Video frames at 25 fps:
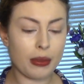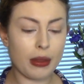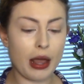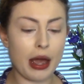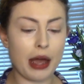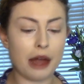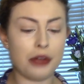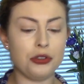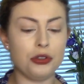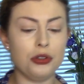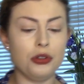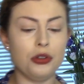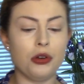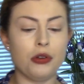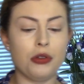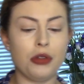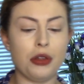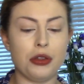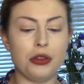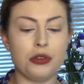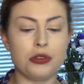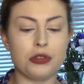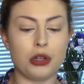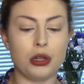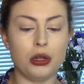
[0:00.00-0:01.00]
I do know that
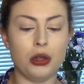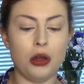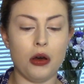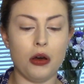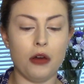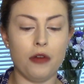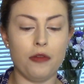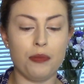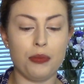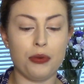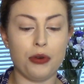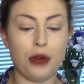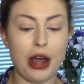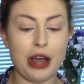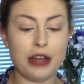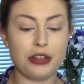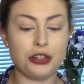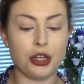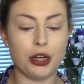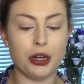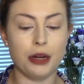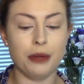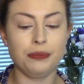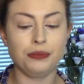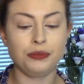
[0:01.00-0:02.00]
there's a lot of
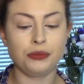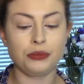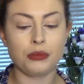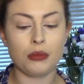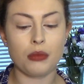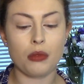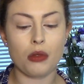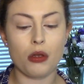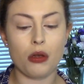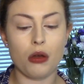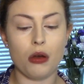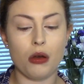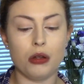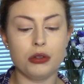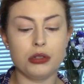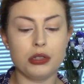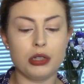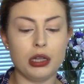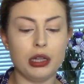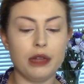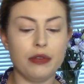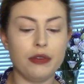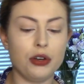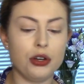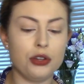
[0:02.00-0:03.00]
pressure on
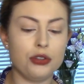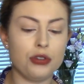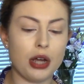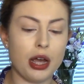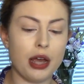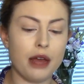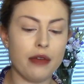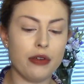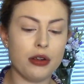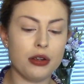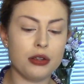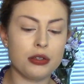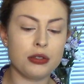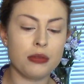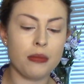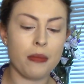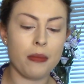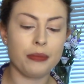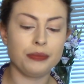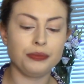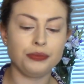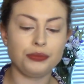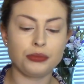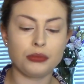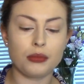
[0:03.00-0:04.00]
delivery drivers.
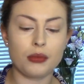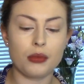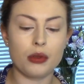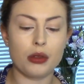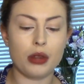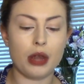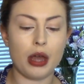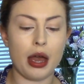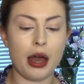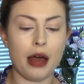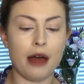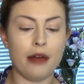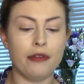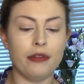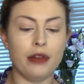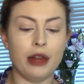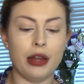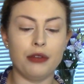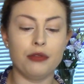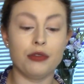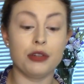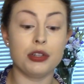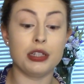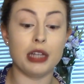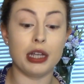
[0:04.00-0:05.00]
They have
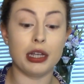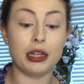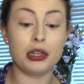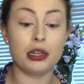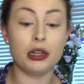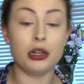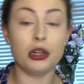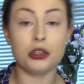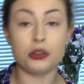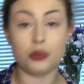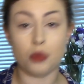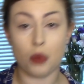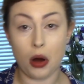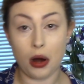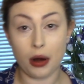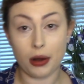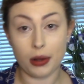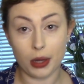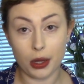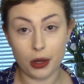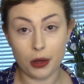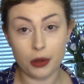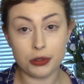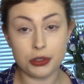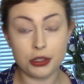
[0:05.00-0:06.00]
like ridiculous
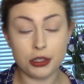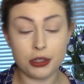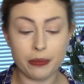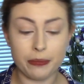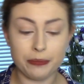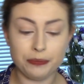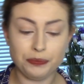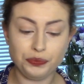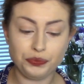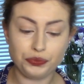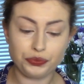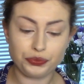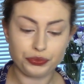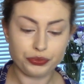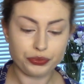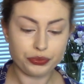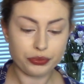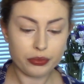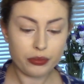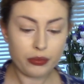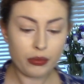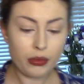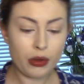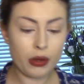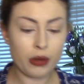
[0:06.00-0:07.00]
workloads.
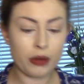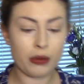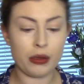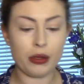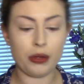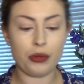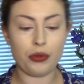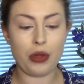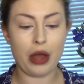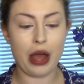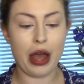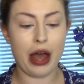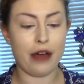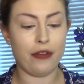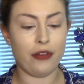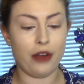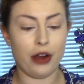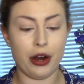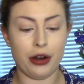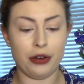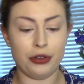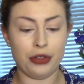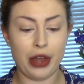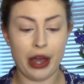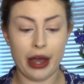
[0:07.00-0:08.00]
I have
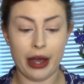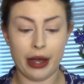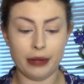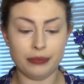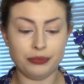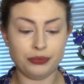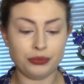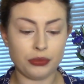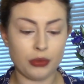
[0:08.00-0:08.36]
heard that.